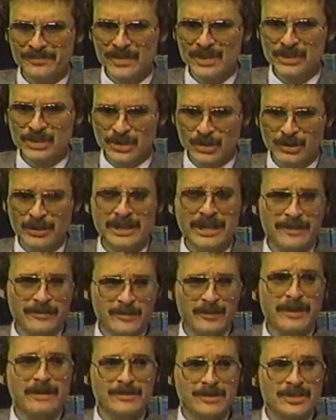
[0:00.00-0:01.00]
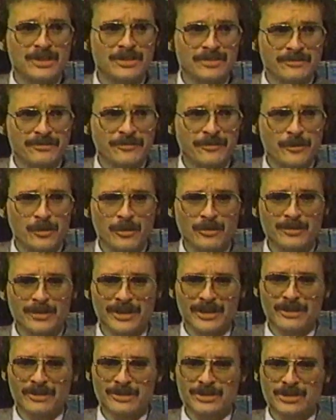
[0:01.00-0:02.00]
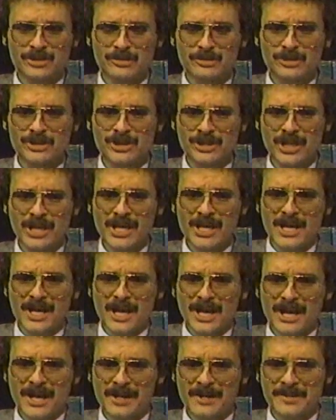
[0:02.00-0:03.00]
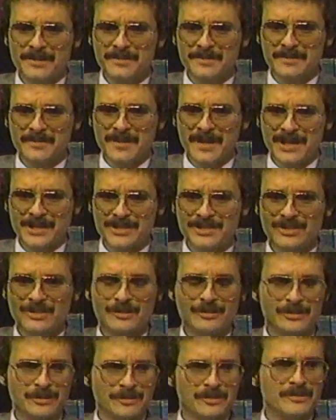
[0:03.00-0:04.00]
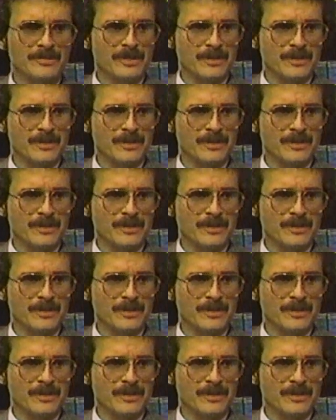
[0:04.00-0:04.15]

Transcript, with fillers: shortly after I was confirmed in our church, uh, I started a,